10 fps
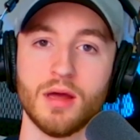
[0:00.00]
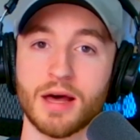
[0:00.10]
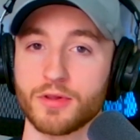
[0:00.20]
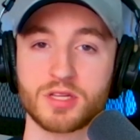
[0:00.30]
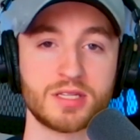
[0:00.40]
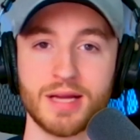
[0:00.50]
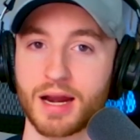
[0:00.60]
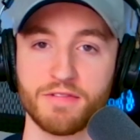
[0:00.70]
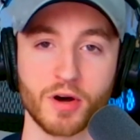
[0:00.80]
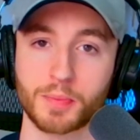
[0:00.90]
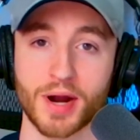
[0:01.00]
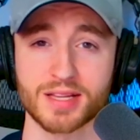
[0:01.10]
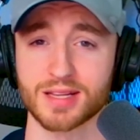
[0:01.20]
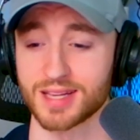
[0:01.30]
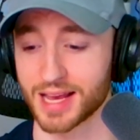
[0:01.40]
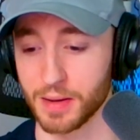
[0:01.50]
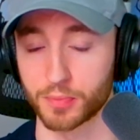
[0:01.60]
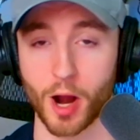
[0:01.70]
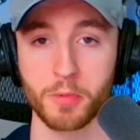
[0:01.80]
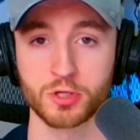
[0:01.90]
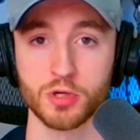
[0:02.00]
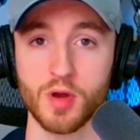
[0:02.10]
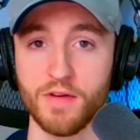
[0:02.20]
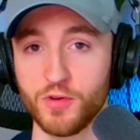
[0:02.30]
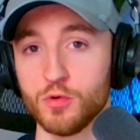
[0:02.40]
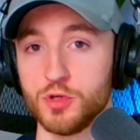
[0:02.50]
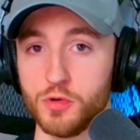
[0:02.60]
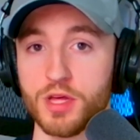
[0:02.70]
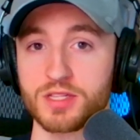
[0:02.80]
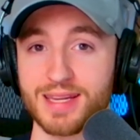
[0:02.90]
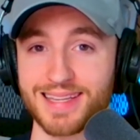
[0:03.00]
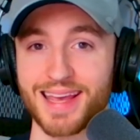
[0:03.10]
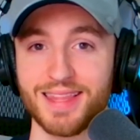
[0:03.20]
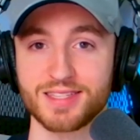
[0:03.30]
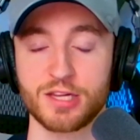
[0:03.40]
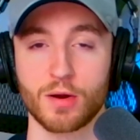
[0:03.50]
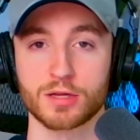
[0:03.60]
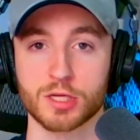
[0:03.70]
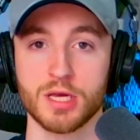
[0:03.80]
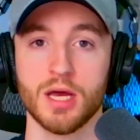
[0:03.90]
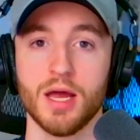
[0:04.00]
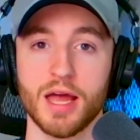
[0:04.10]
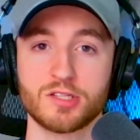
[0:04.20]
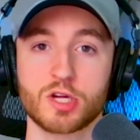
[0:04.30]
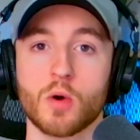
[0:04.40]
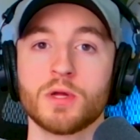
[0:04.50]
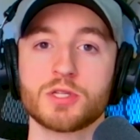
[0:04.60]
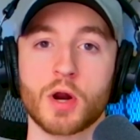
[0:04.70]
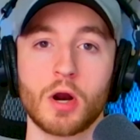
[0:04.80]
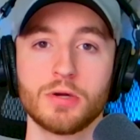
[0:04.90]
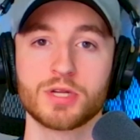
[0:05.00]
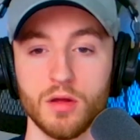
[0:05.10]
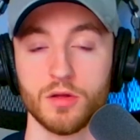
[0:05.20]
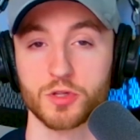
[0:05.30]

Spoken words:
Now, this is not a fun process, and I can promise you, if you do this and take this seriously, it's going to hurt.